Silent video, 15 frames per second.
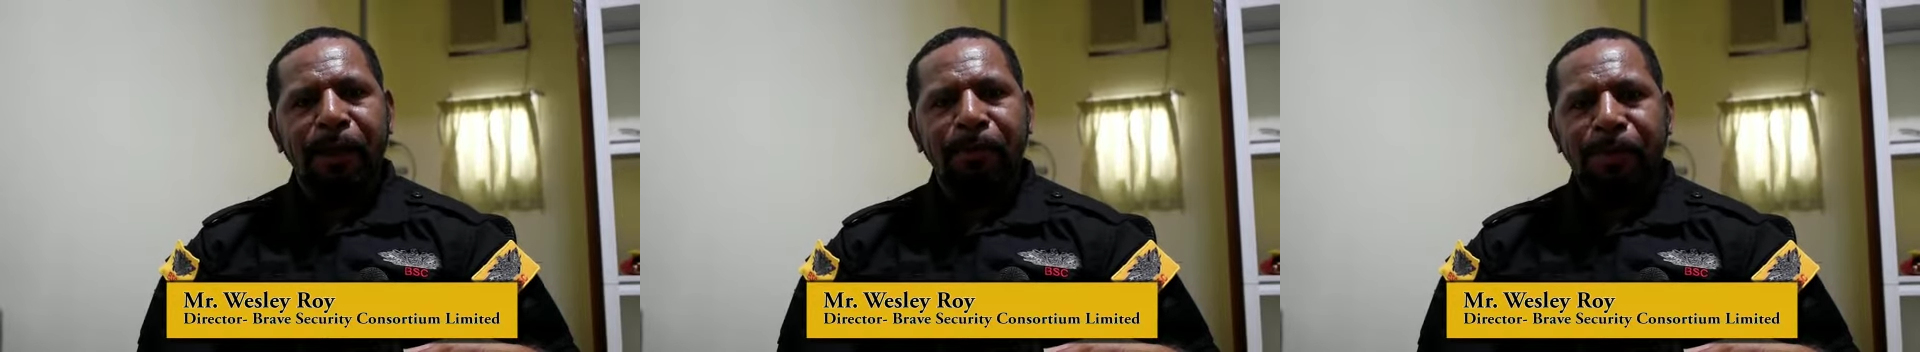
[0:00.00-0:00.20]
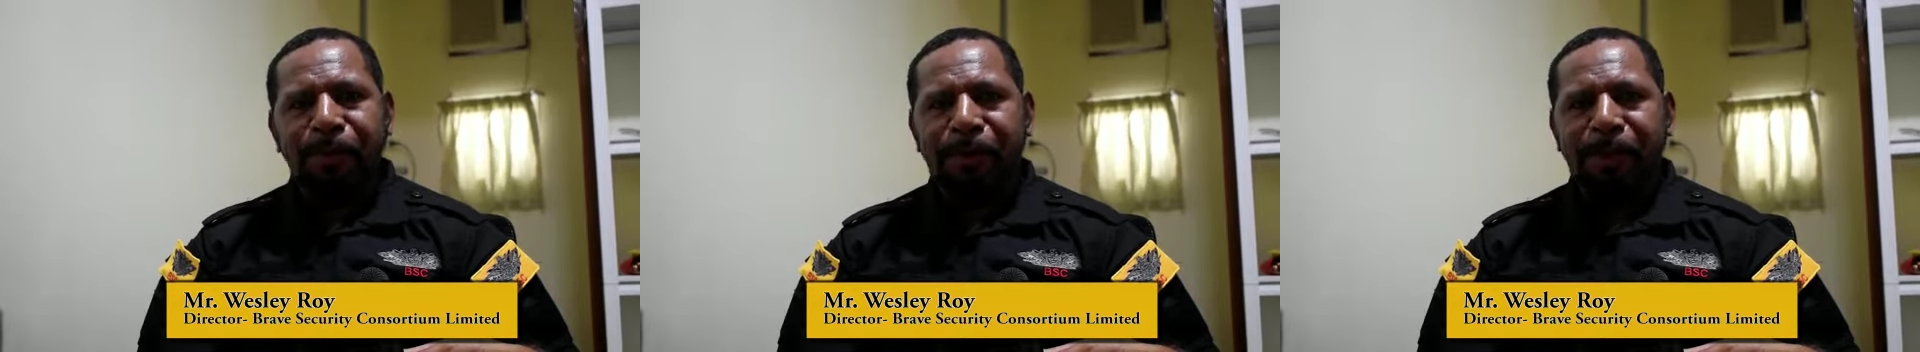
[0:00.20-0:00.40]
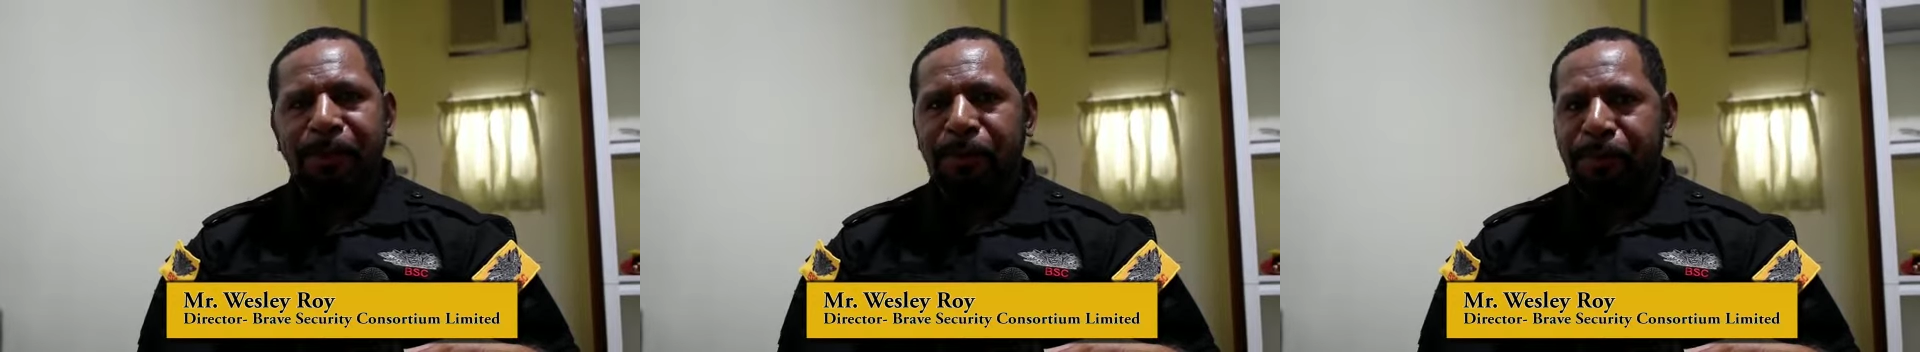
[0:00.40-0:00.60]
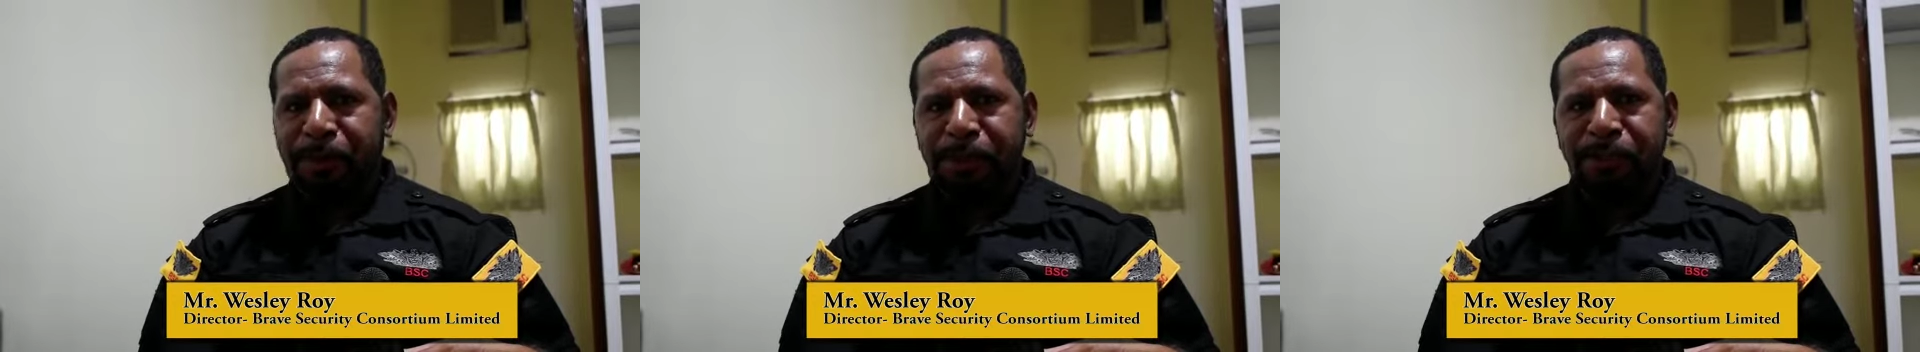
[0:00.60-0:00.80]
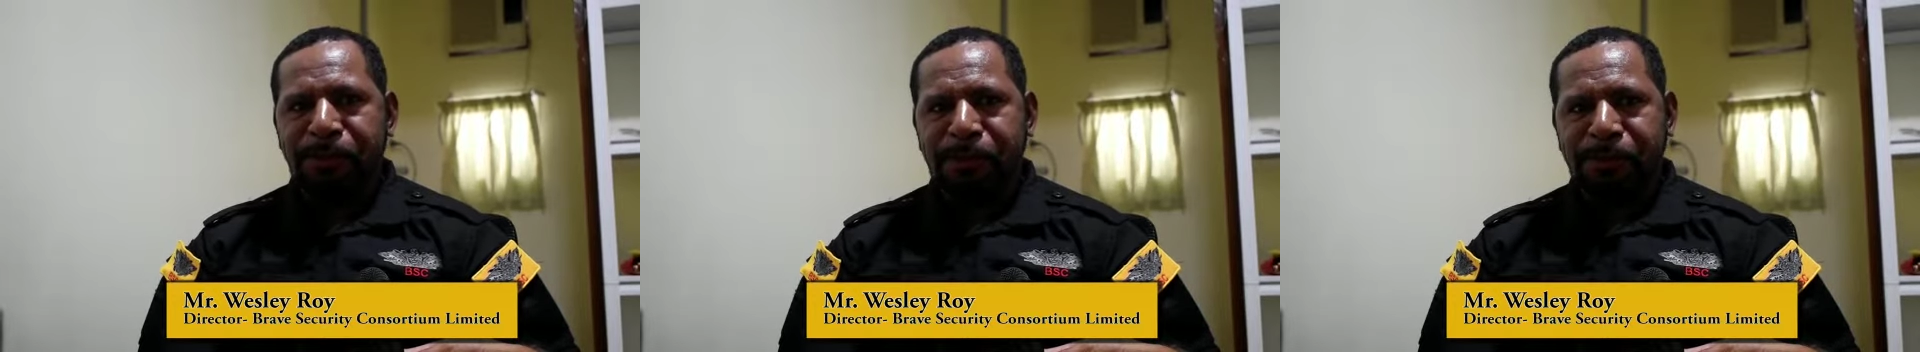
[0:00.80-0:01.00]
biblical
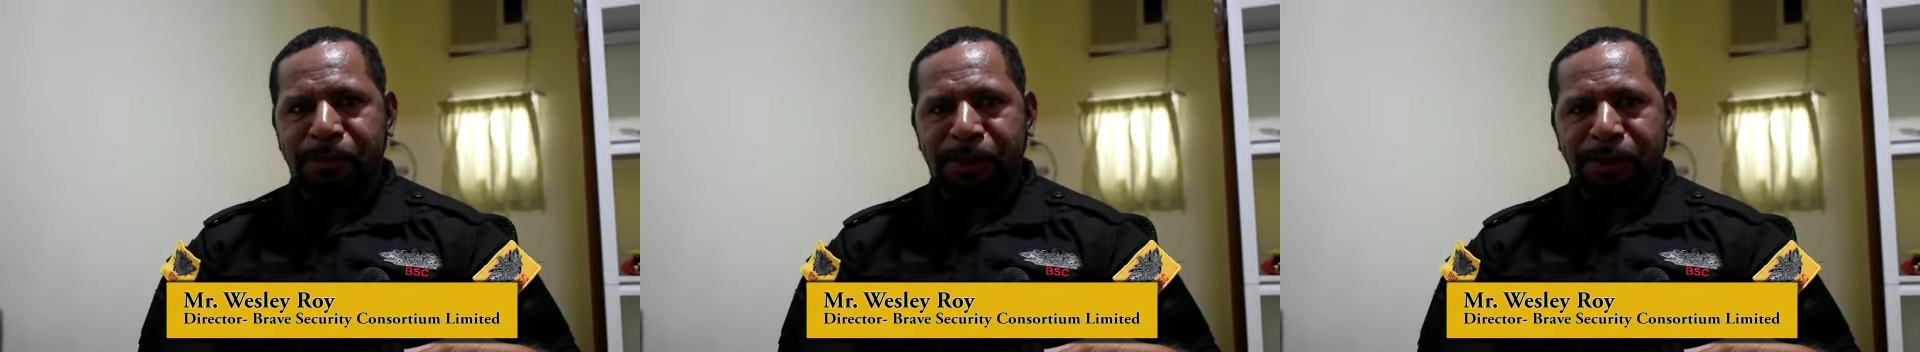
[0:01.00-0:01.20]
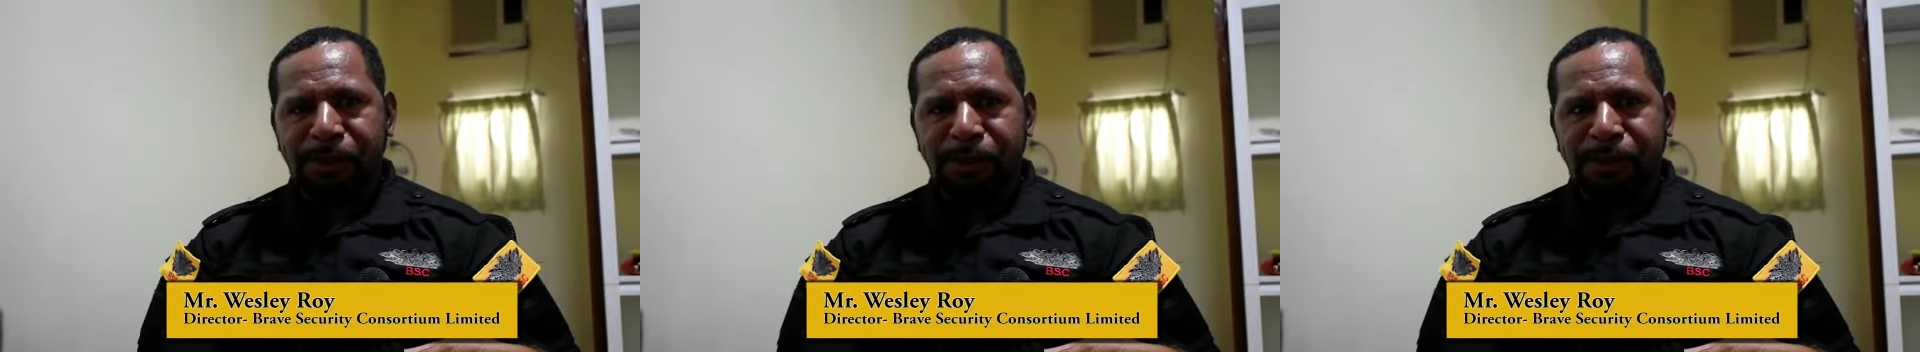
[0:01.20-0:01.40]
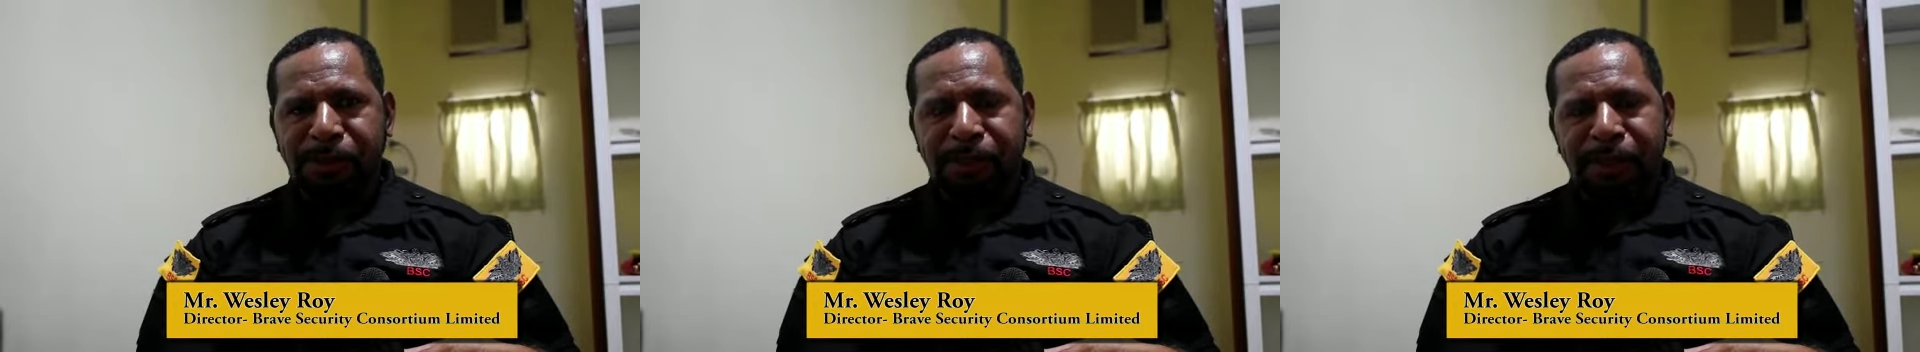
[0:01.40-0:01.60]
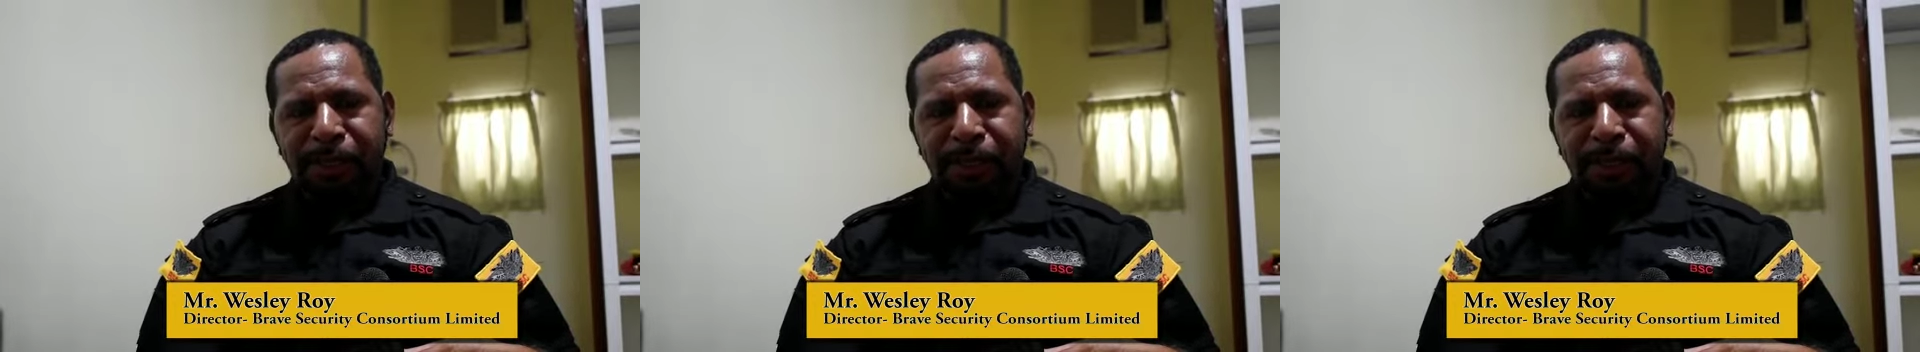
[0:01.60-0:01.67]
principles, because